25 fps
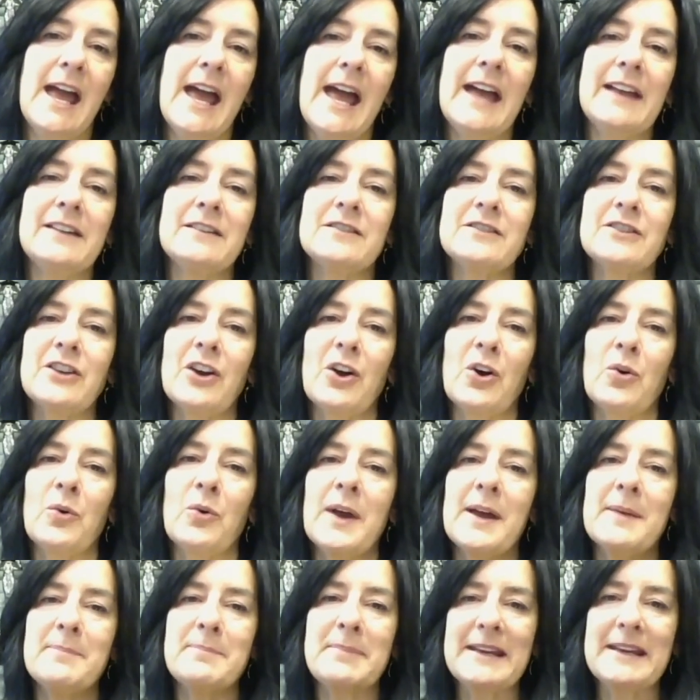And
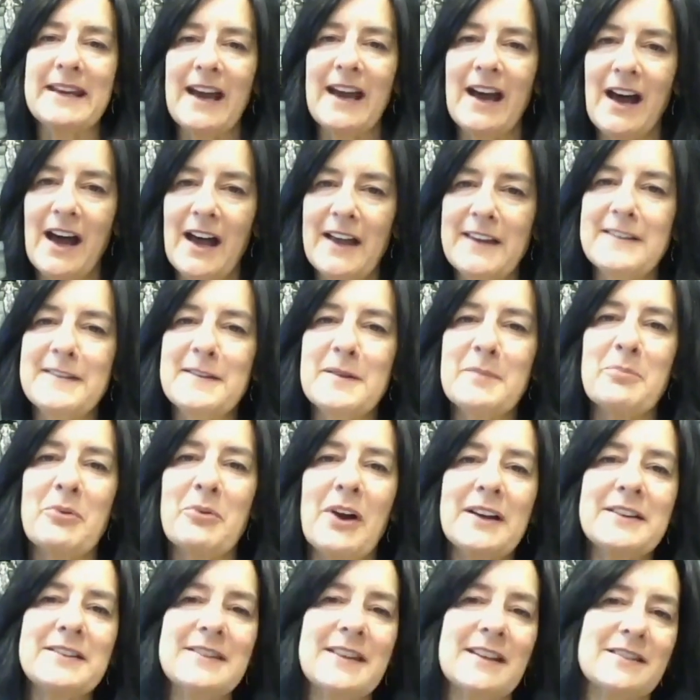so because the
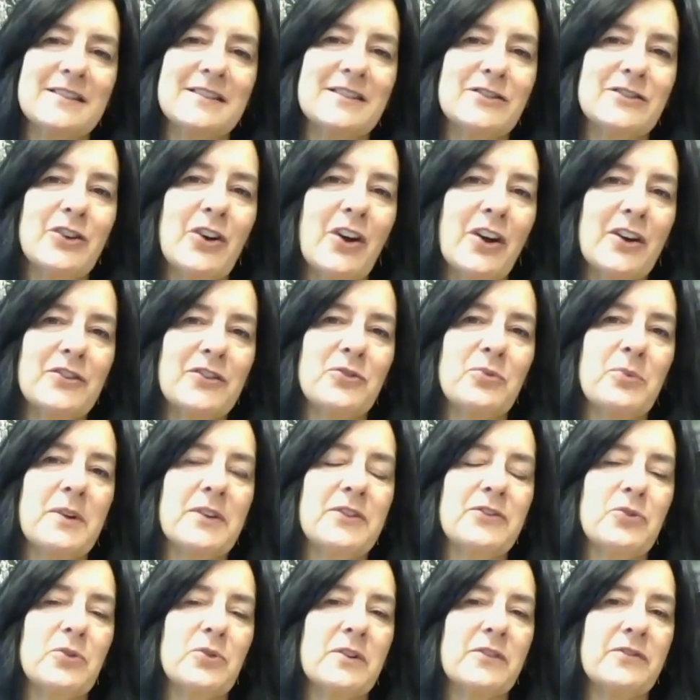process starts with
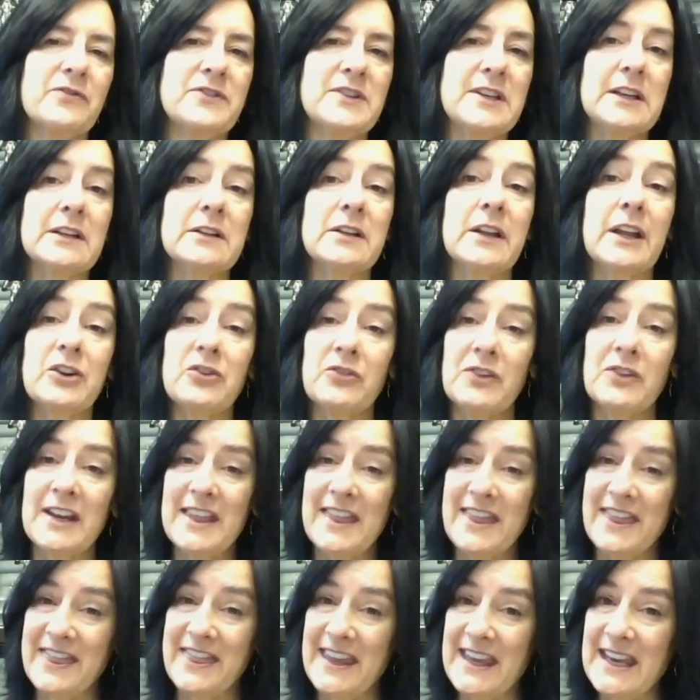sort of
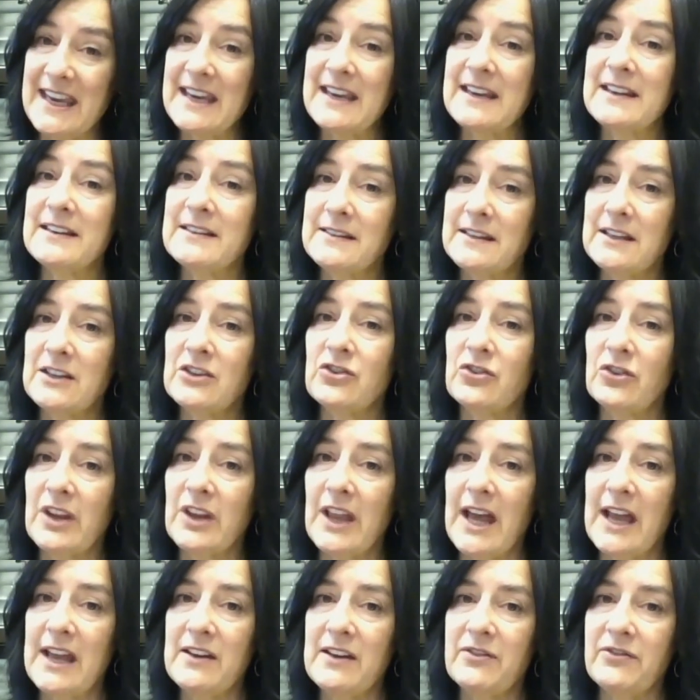decluttering things in your
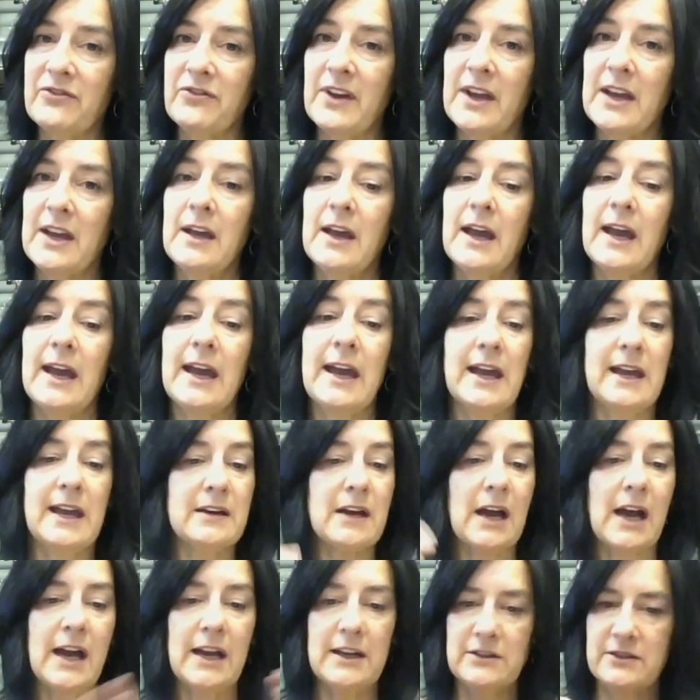life, and
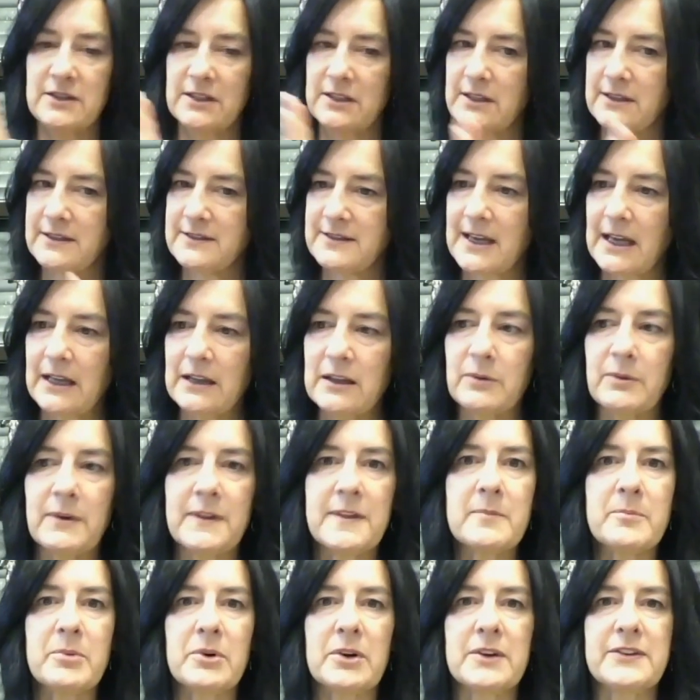I did exactly what
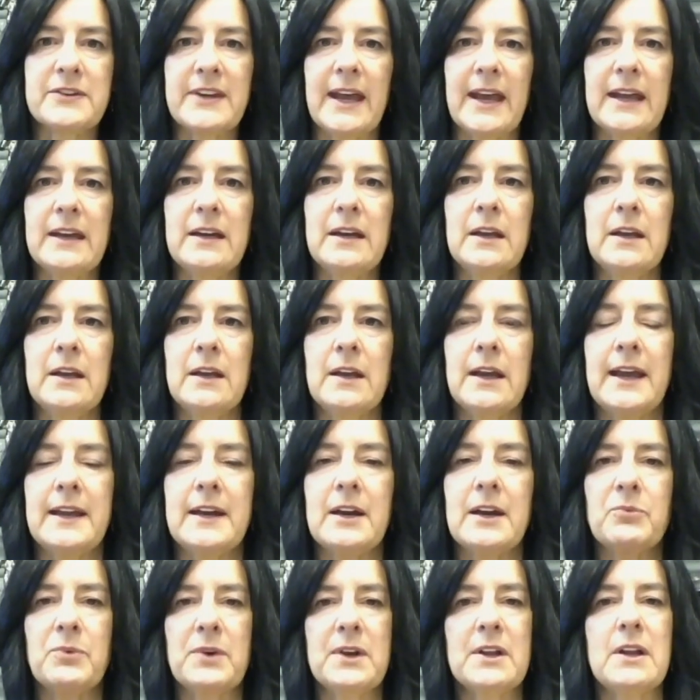the book said, and
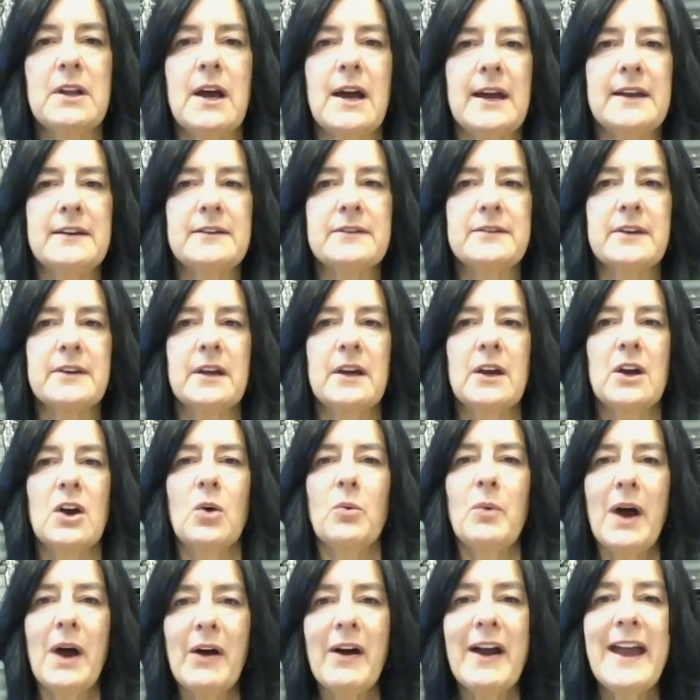I realized,
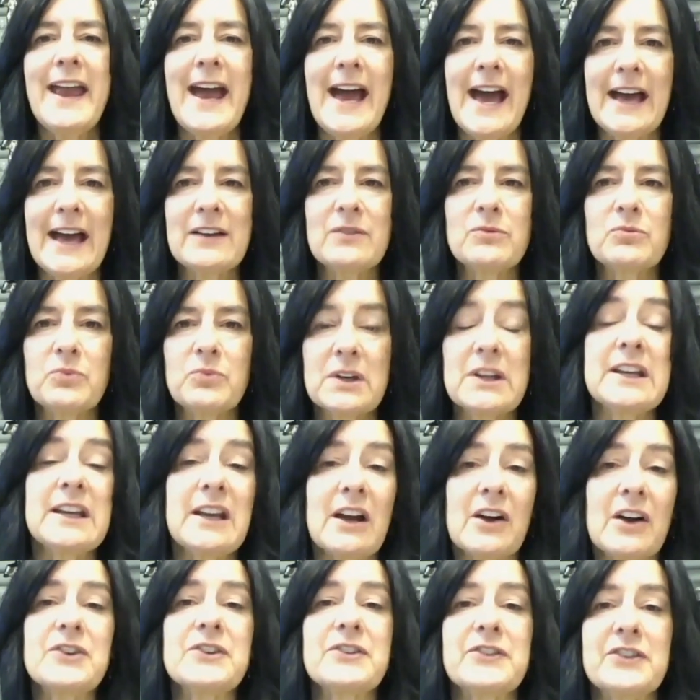well, I had really
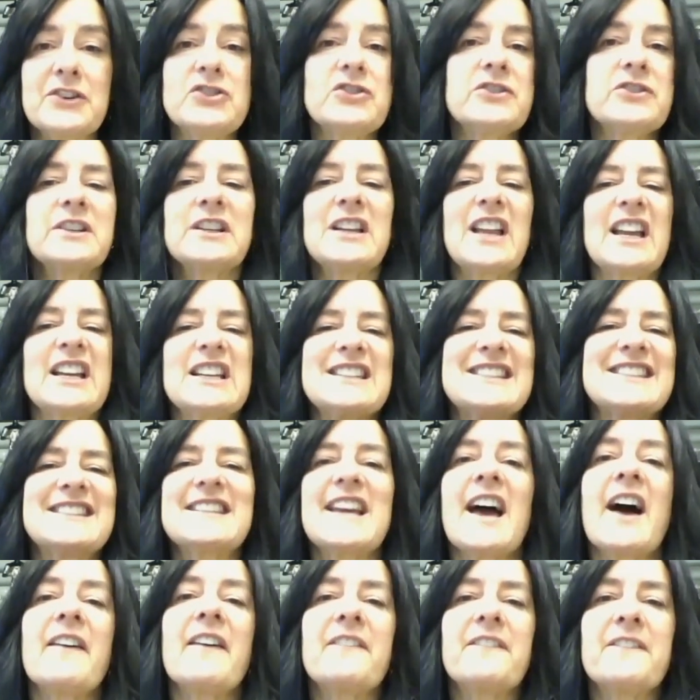honestly just a lot of
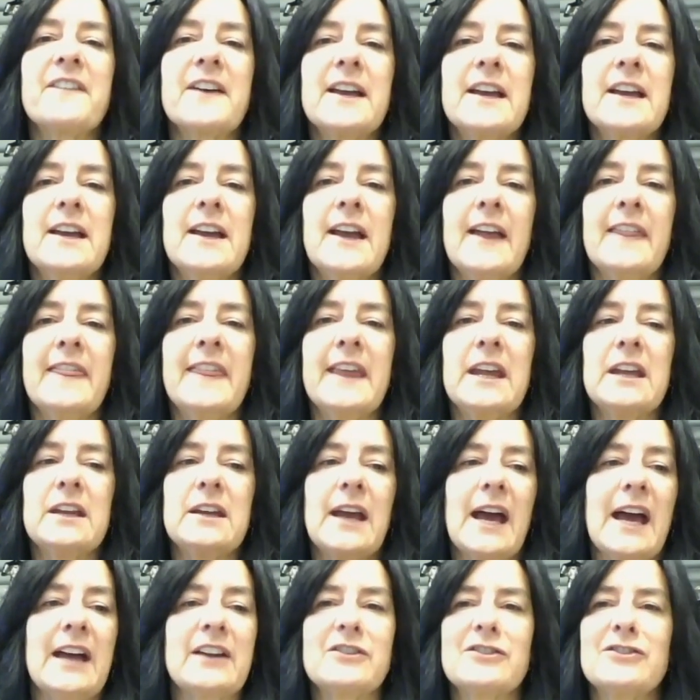stuff
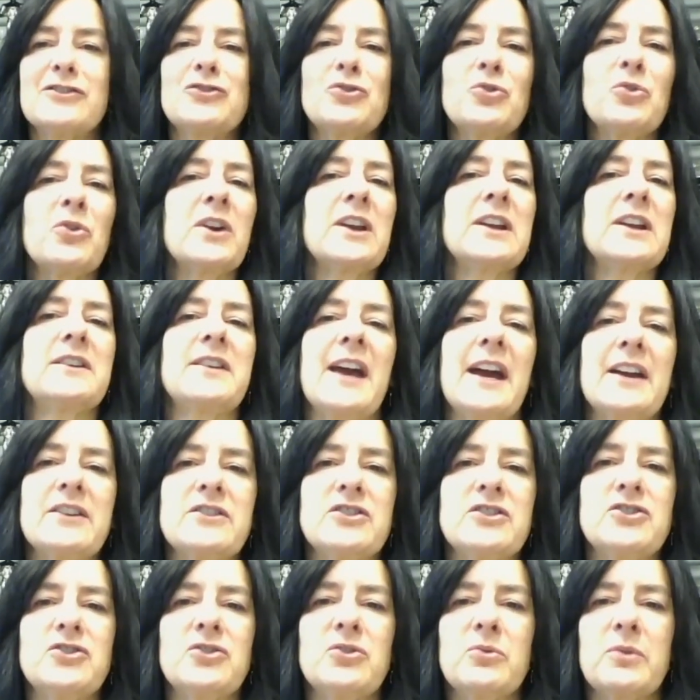that had a story
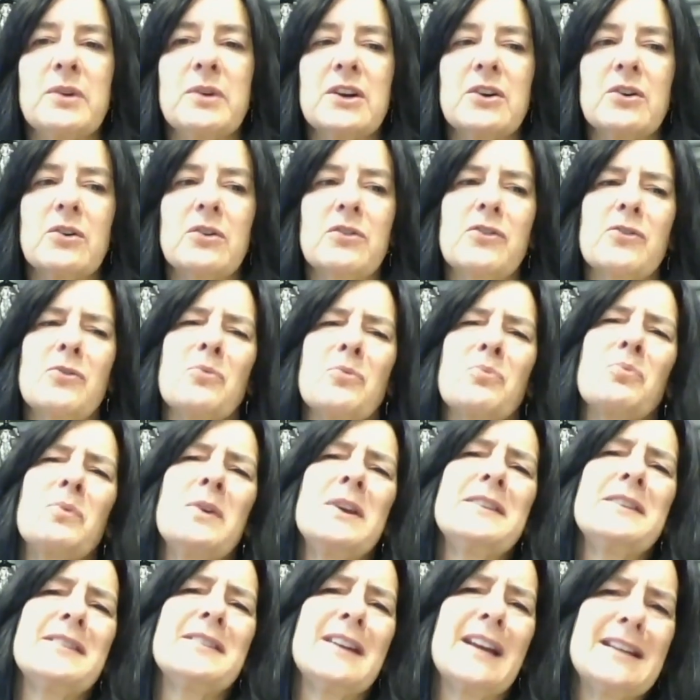attached to it, or the
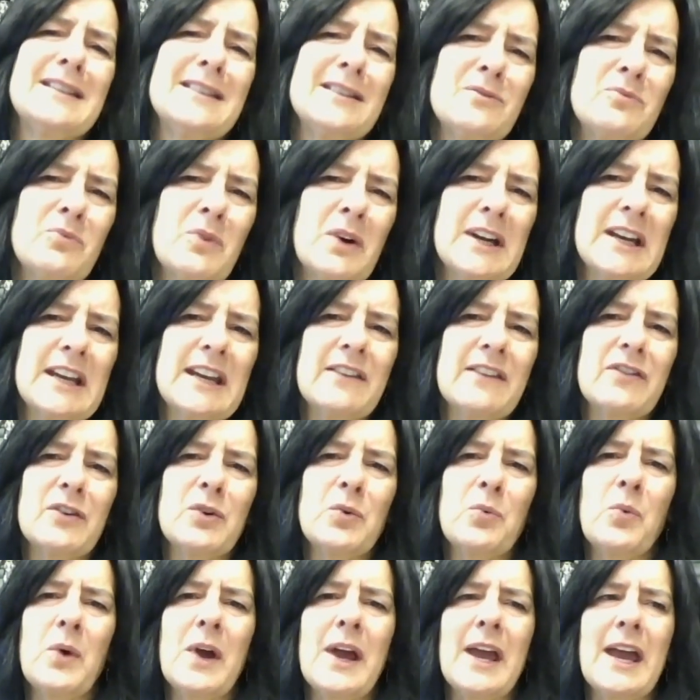reason I didn't want to give it
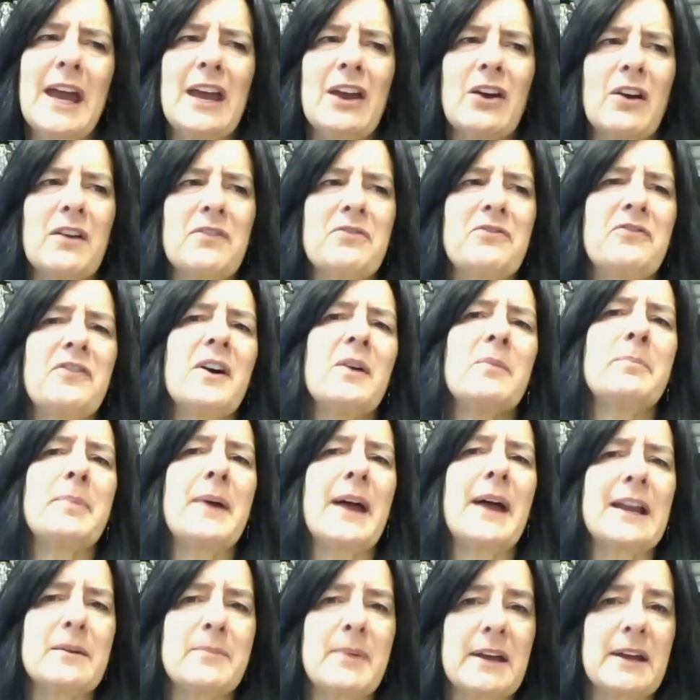away, or I felt
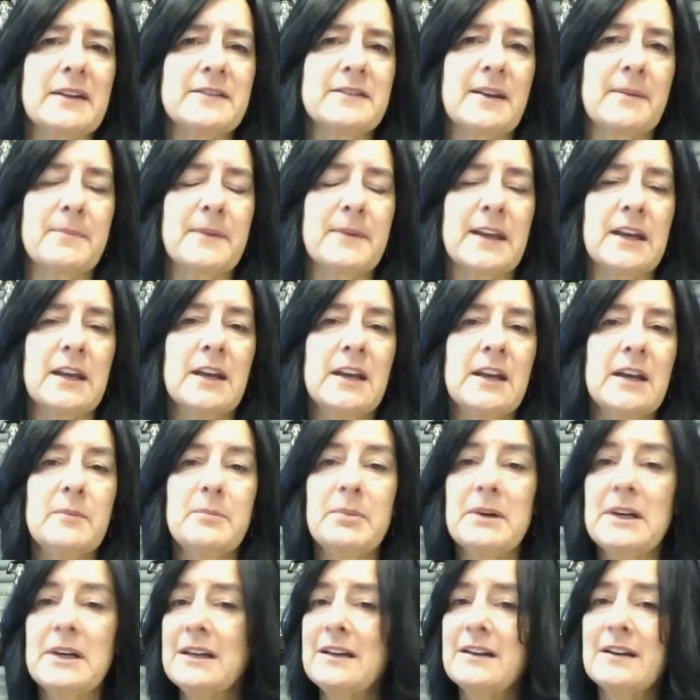bad about something,
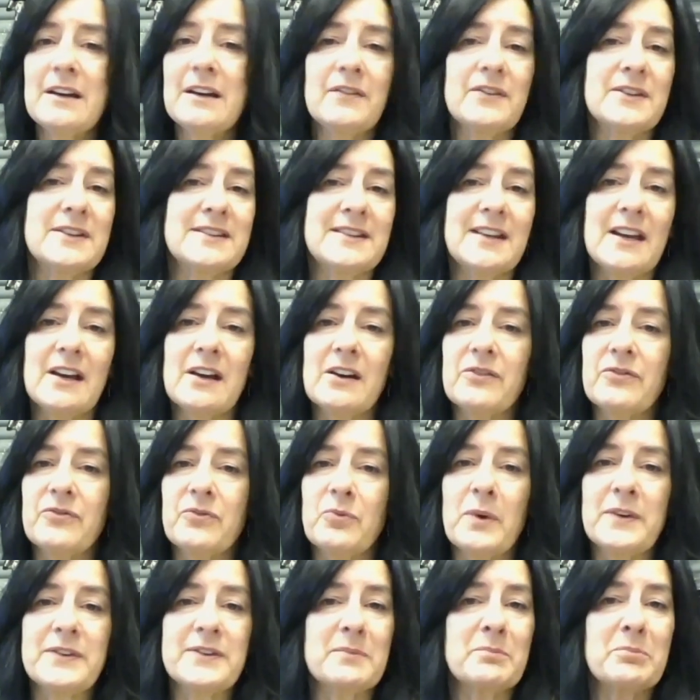but in and of itself
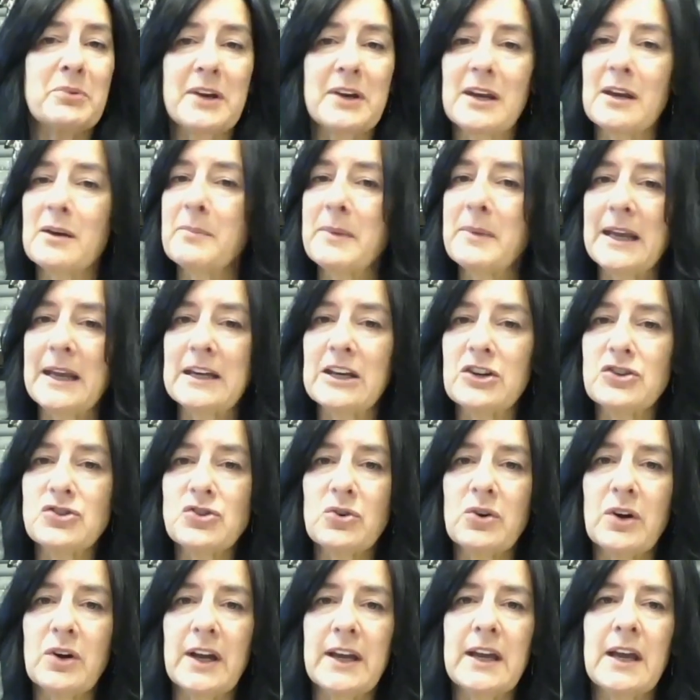wasn't bringing me any
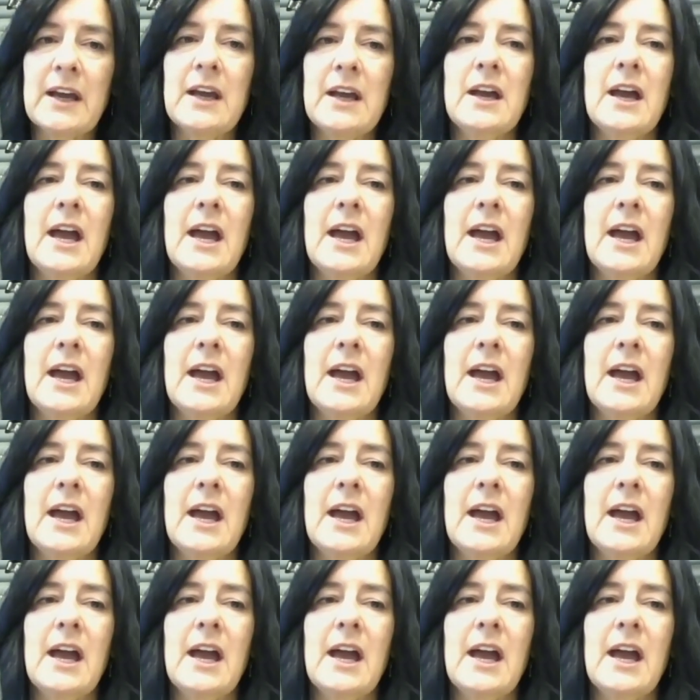joy.